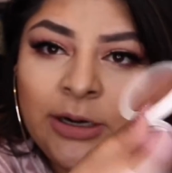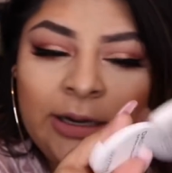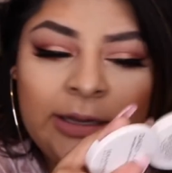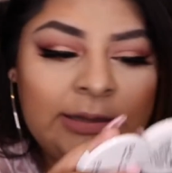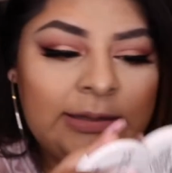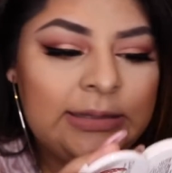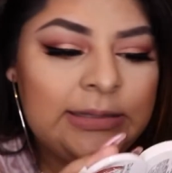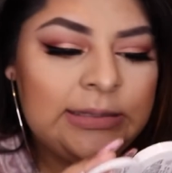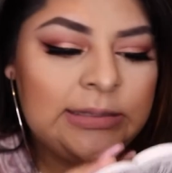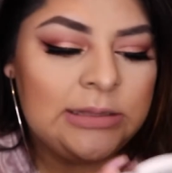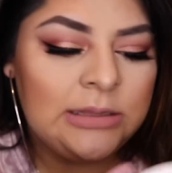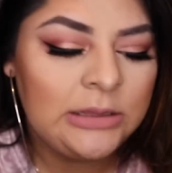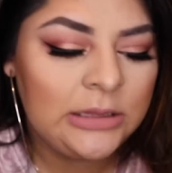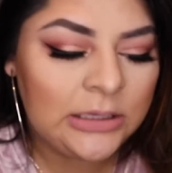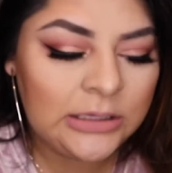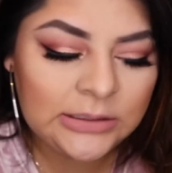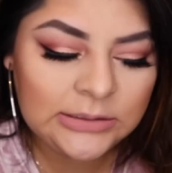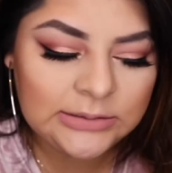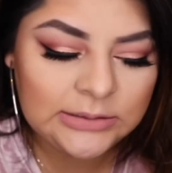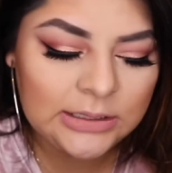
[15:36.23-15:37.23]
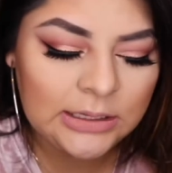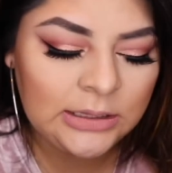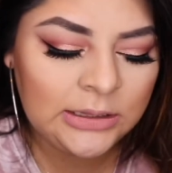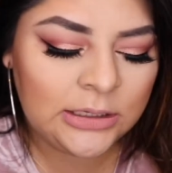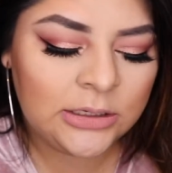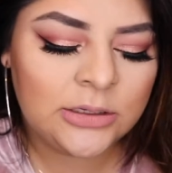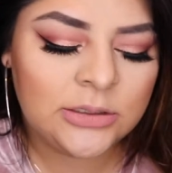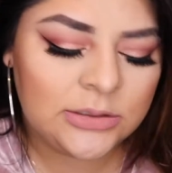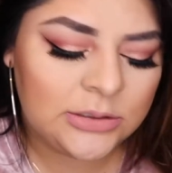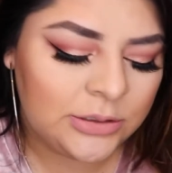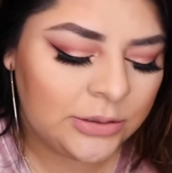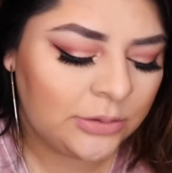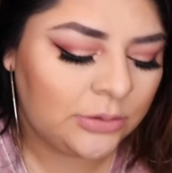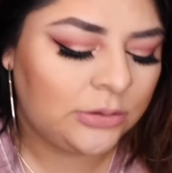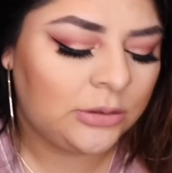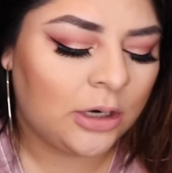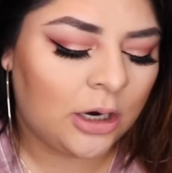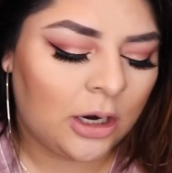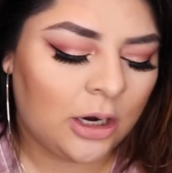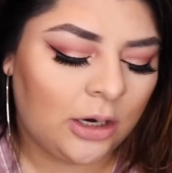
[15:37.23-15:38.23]
It looks a little too
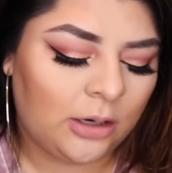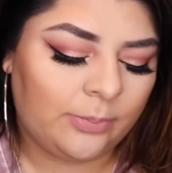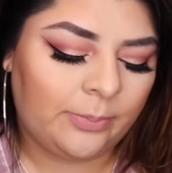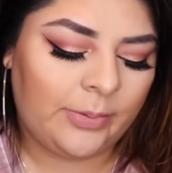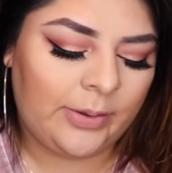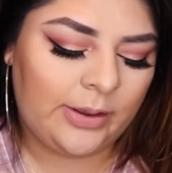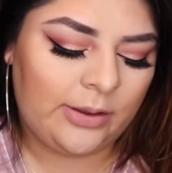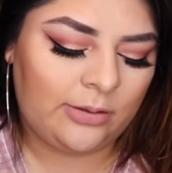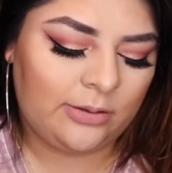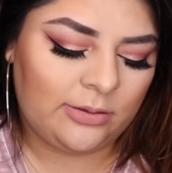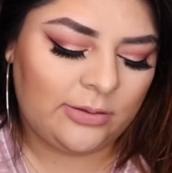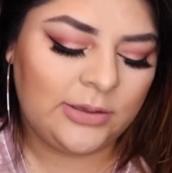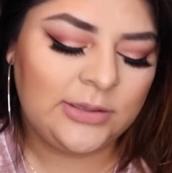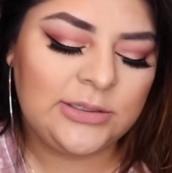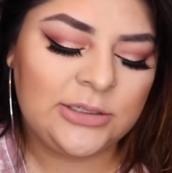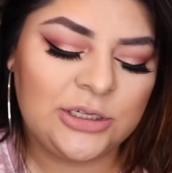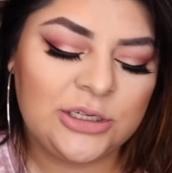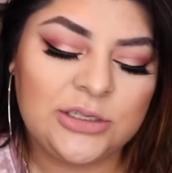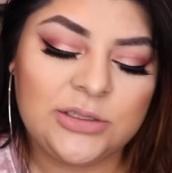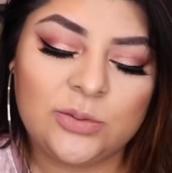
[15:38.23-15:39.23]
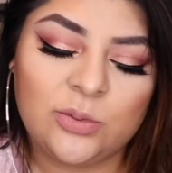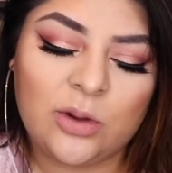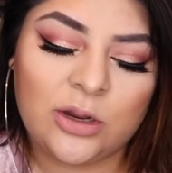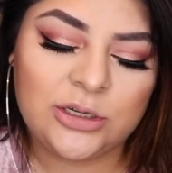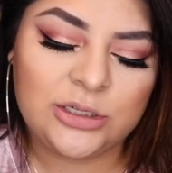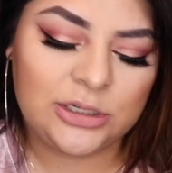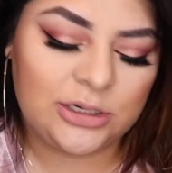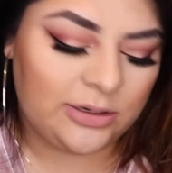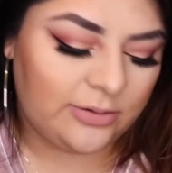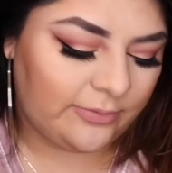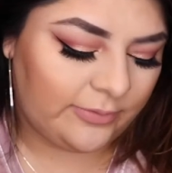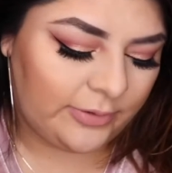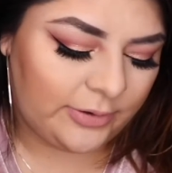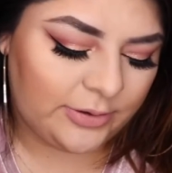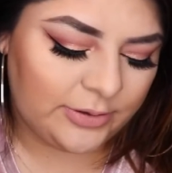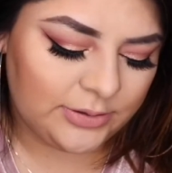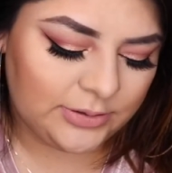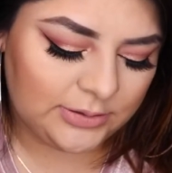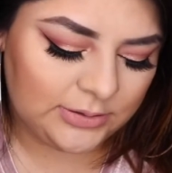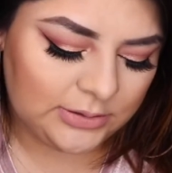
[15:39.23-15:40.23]
dark, but let's just swatch it
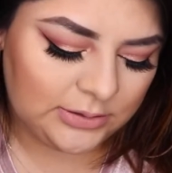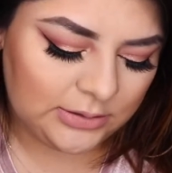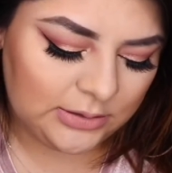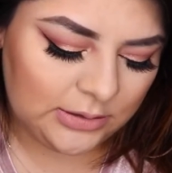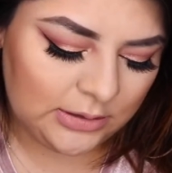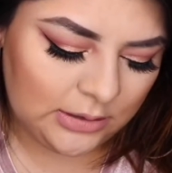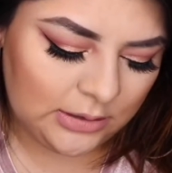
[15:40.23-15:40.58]
first.